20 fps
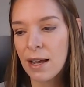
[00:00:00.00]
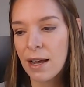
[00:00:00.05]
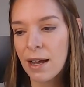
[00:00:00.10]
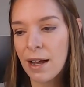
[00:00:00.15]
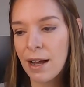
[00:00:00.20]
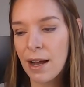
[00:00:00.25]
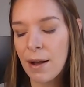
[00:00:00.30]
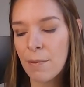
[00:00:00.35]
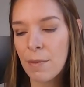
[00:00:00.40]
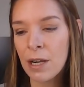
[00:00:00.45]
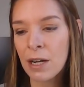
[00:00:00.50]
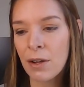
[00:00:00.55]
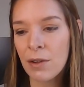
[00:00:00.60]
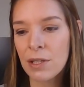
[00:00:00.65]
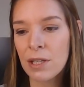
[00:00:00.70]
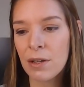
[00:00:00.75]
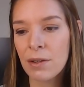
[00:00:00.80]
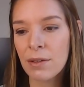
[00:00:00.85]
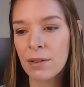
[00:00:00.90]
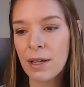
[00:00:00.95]
um, and
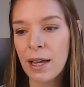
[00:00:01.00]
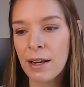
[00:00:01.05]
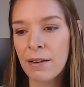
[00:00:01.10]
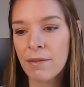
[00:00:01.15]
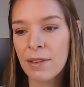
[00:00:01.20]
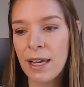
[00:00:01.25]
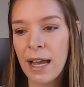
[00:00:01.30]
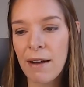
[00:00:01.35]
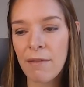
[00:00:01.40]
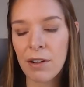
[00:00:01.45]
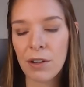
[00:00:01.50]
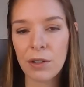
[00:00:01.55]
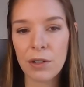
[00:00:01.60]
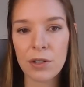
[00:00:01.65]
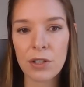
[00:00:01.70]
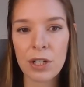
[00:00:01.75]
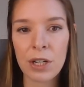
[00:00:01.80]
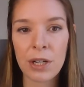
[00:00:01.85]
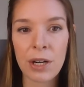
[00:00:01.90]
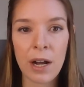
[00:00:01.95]
also kind of the
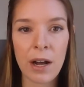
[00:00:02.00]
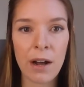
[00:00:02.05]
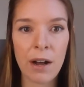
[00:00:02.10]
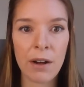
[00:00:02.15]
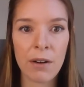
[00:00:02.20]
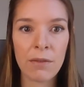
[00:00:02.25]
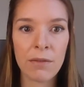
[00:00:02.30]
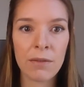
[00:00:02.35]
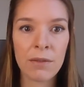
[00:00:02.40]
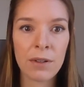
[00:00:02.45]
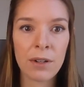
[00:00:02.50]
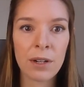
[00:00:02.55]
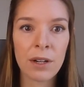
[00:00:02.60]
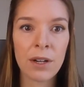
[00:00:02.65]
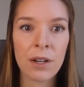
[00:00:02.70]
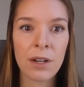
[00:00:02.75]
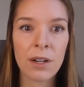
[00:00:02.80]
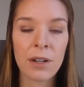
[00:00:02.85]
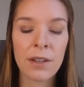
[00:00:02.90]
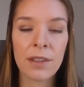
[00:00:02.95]
evolution of
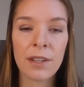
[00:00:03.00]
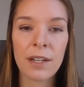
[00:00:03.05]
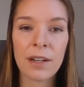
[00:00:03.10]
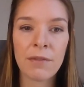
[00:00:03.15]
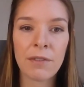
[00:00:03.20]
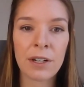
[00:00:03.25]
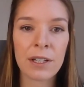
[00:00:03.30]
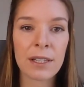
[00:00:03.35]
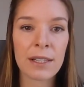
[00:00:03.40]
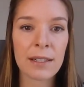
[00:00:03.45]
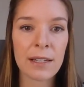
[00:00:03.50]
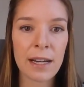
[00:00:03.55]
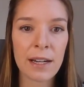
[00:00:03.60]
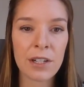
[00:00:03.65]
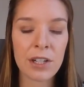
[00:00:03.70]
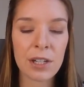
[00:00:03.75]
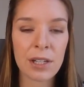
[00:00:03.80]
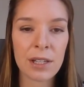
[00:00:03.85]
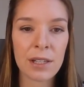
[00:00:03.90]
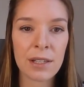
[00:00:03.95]
the different
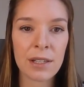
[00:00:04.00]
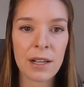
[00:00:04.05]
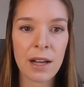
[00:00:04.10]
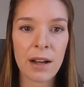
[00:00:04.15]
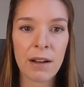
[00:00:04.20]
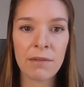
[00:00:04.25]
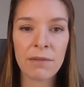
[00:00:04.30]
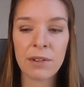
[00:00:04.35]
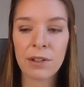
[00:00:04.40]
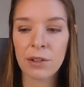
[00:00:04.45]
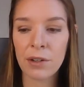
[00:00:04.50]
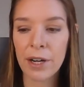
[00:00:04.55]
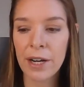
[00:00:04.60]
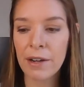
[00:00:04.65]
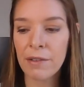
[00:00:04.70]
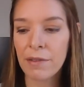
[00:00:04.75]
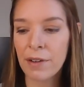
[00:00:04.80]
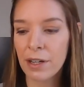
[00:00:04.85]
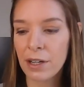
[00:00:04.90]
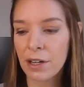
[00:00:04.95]
stages of
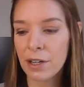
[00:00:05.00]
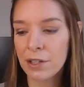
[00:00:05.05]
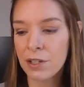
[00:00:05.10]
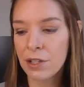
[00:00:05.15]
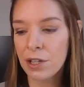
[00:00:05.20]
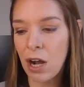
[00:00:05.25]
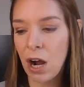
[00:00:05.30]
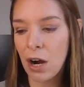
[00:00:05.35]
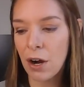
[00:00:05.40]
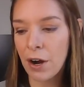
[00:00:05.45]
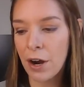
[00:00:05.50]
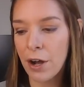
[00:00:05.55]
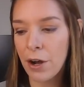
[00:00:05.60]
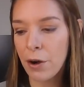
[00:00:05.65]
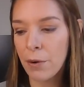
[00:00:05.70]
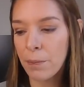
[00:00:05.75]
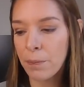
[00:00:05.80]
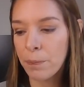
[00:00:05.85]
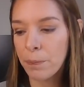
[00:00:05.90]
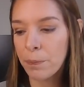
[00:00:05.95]
grief and her
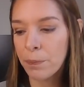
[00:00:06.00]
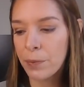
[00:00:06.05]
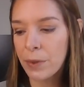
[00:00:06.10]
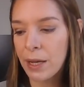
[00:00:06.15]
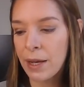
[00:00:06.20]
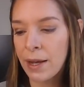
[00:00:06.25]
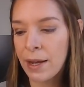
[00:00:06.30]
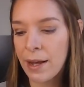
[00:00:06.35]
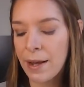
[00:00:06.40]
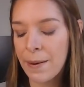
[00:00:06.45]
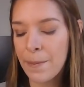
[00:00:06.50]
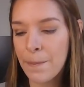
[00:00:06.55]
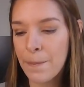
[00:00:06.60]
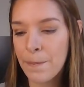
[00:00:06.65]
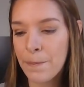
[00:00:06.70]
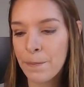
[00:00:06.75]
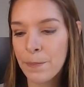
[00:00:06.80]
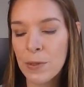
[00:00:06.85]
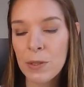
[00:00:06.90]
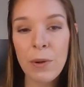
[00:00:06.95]
sorrow.
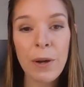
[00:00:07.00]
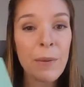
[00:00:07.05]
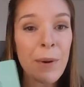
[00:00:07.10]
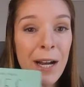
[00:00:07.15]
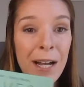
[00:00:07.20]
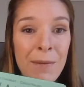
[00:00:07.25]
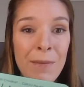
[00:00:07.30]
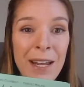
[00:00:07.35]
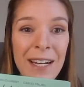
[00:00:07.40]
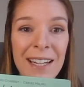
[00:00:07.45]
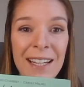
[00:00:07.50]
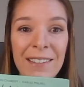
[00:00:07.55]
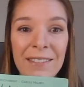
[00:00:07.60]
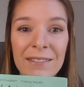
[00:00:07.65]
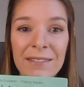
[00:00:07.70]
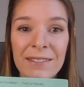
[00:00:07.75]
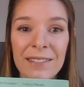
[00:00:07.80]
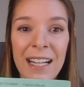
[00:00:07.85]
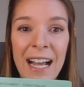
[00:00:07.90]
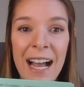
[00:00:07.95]
Um, so I recommend it.
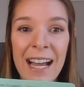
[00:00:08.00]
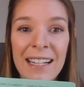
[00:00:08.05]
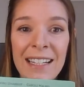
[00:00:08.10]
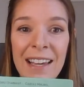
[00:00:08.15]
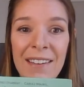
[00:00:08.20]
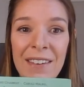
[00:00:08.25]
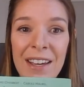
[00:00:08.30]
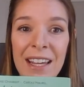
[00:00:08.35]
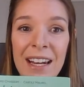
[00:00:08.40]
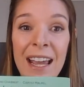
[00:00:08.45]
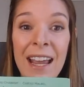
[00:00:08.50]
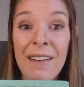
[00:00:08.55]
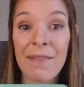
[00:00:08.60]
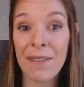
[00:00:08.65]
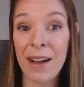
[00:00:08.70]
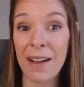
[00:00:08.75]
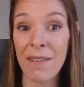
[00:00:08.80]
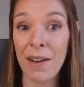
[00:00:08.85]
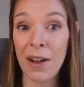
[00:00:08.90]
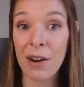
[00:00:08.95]
I'd give it a
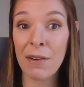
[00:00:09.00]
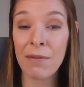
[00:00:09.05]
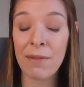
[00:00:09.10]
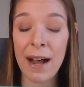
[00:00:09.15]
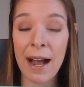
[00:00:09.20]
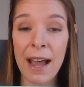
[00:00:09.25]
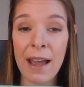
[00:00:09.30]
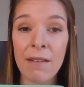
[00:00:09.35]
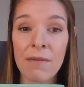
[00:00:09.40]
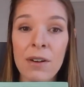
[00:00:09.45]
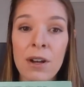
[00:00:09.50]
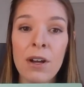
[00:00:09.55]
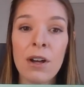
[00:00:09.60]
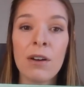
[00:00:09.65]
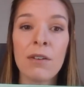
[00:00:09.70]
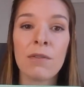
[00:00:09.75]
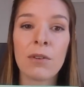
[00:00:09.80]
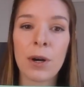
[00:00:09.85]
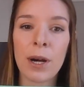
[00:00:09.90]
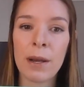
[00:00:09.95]
five out of five
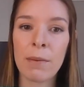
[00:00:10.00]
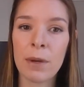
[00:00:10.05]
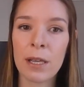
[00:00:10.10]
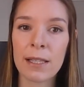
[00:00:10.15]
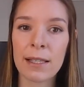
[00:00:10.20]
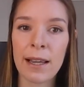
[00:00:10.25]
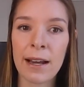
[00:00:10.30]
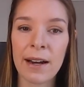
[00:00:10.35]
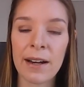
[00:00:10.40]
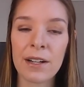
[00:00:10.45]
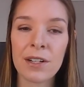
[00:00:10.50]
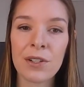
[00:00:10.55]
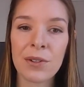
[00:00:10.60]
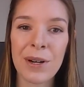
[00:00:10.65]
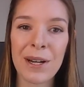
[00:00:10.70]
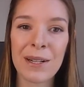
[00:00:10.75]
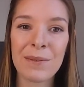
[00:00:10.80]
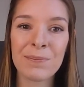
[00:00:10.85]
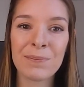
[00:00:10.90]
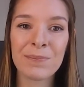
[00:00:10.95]
for a miscarriage
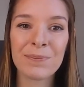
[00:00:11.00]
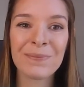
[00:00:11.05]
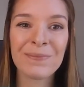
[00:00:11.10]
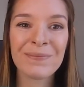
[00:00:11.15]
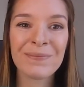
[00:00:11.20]
read.